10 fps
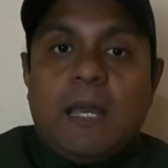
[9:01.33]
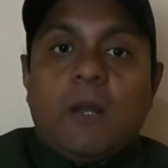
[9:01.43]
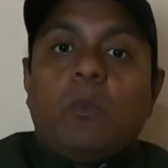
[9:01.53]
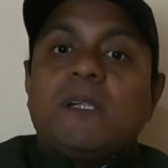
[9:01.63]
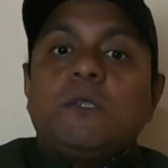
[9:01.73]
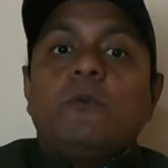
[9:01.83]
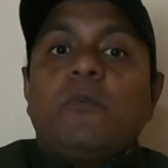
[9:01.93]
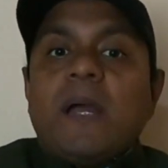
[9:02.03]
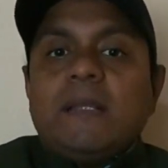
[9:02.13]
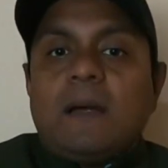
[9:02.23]
And once you
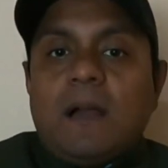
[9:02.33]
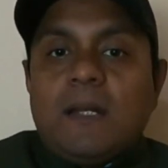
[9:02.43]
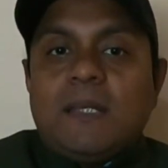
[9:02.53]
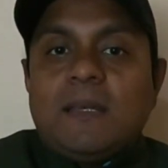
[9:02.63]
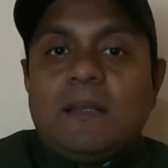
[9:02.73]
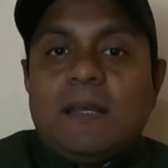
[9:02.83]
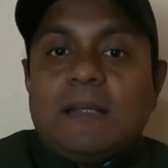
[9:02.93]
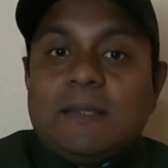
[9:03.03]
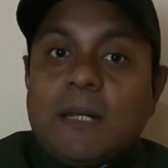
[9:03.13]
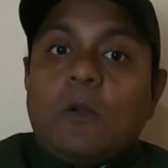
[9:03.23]
find the article,
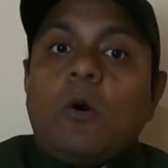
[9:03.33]
there are